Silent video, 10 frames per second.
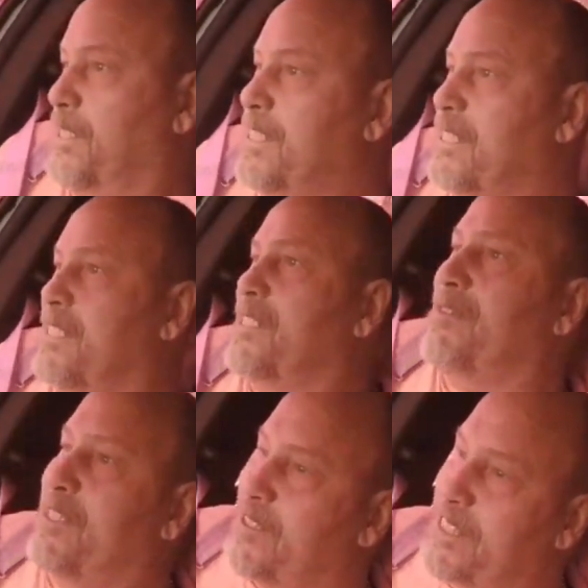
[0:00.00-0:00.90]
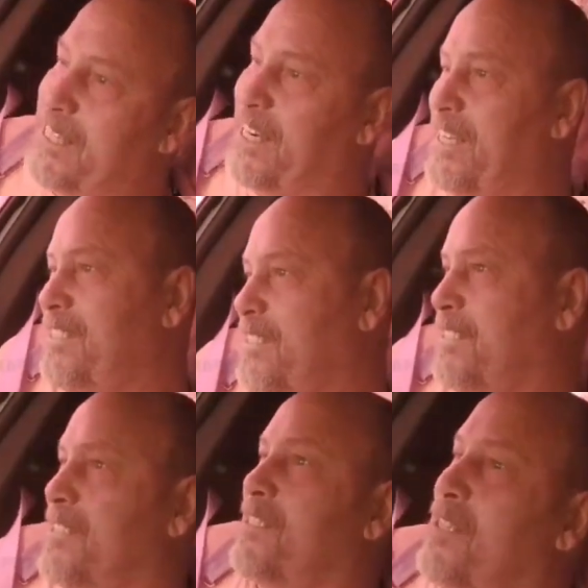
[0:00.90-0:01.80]
go ahead. That's what you say, yeah.
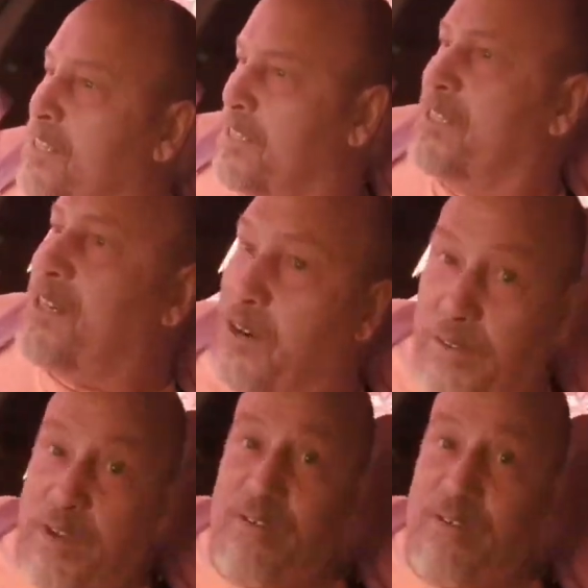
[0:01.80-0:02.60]
Under the